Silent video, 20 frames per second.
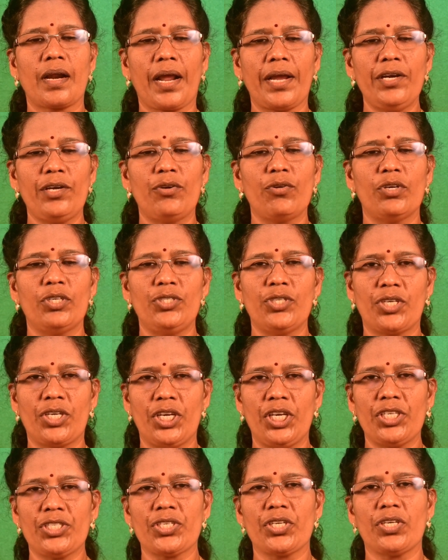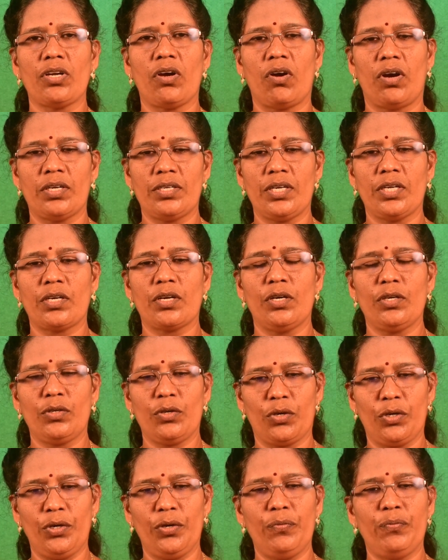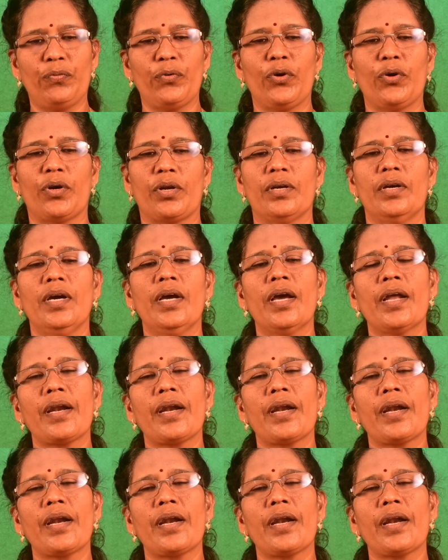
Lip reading: Right to education, Article 24.